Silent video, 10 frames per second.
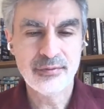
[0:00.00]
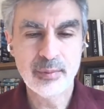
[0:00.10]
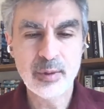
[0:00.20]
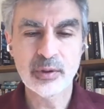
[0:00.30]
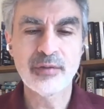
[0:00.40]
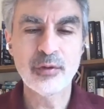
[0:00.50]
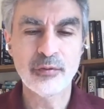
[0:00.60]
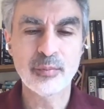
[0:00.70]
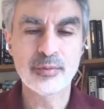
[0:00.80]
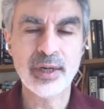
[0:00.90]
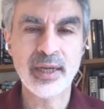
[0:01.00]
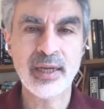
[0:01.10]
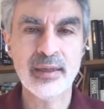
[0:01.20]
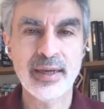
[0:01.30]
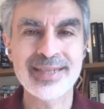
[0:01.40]
from the point of view of the
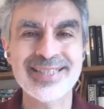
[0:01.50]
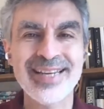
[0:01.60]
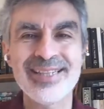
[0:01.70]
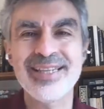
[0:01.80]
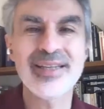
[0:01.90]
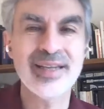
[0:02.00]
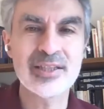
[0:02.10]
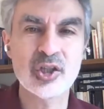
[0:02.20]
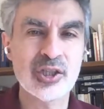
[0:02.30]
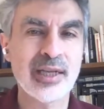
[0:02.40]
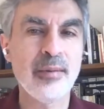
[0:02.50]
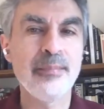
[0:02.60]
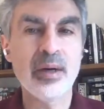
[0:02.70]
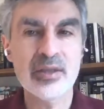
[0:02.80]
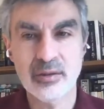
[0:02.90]
brain, attending is just like a
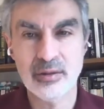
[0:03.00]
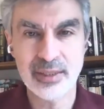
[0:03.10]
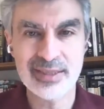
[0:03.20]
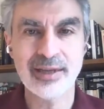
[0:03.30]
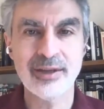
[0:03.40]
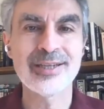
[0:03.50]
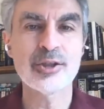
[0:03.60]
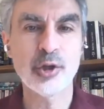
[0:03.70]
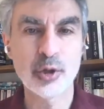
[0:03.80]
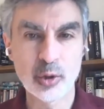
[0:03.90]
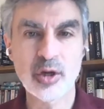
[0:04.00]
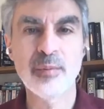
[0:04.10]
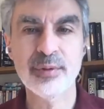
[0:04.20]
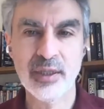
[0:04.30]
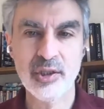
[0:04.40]
muscle. It's like an internal
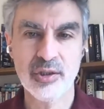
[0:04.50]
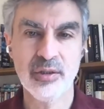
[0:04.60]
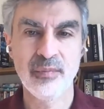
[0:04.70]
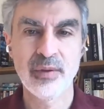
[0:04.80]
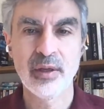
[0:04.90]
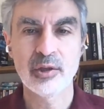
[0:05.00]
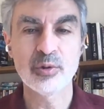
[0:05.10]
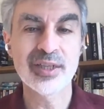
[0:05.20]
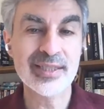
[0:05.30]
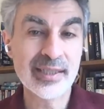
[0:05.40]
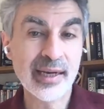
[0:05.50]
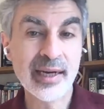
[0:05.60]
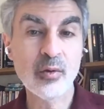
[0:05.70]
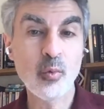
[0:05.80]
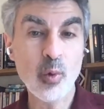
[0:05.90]
computation. You
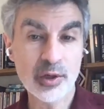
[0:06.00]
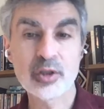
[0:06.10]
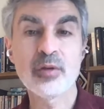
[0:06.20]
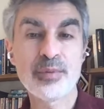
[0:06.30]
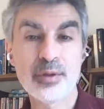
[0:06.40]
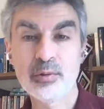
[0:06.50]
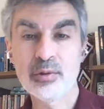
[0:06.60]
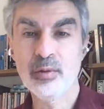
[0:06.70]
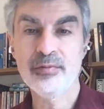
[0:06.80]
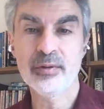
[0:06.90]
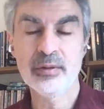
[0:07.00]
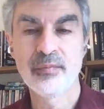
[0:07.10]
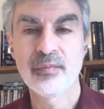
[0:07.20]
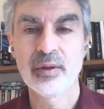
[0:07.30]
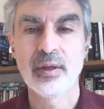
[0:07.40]
decide what to compute over.
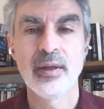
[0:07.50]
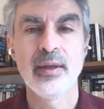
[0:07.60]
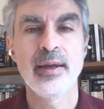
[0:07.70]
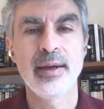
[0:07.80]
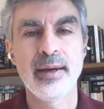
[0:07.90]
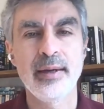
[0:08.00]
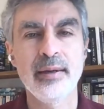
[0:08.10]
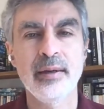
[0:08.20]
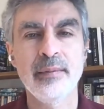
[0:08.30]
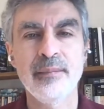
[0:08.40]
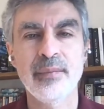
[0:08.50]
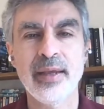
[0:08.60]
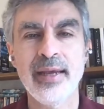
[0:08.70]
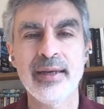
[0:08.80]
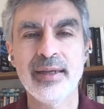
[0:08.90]
Um,
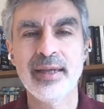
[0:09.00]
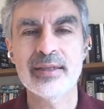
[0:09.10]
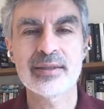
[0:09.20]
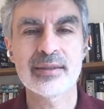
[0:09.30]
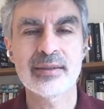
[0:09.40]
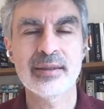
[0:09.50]
and it's